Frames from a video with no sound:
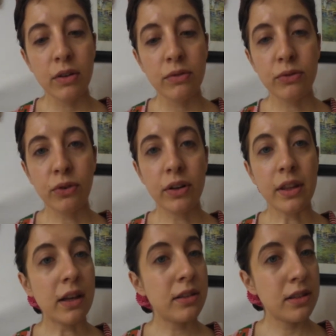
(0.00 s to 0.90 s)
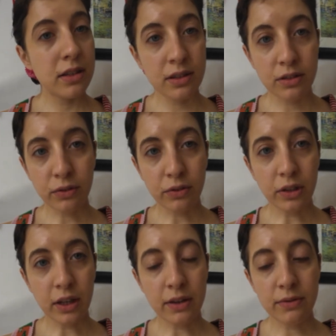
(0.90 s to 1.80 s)
for that season of your
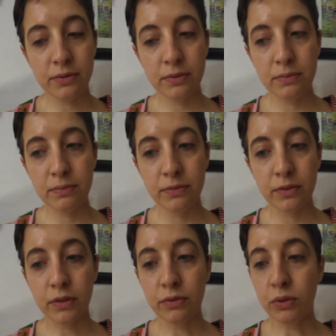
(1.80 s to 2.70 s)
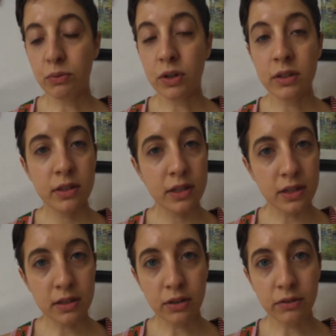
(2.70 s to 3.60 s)
life, for one
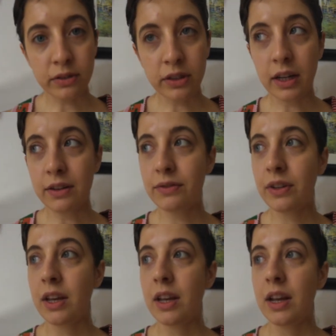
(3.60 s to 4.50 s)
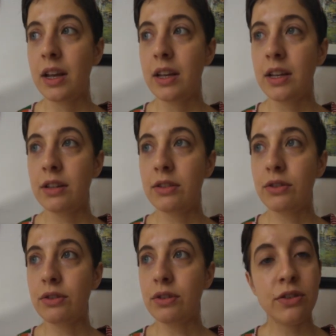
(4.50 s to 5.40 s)
season of your life, is
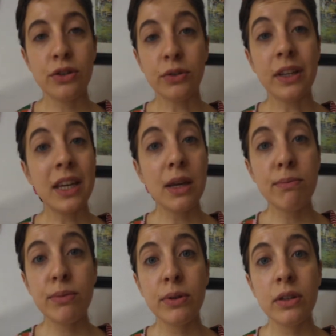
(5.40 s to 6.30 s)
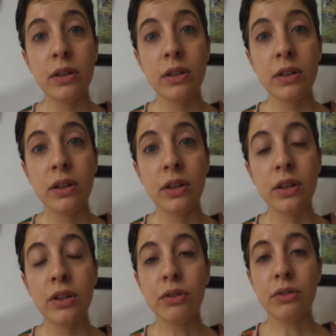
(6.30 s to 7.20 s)
to keep
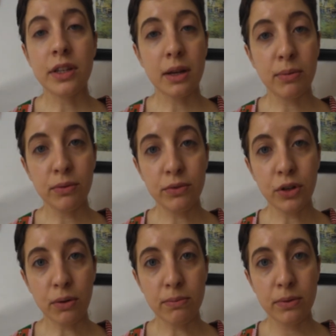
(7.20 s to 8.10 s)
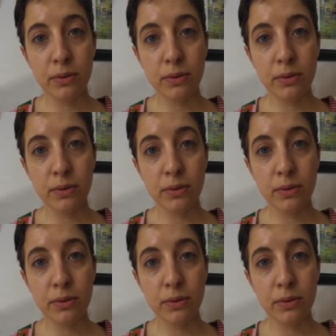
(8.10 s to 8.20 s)
your tabletop,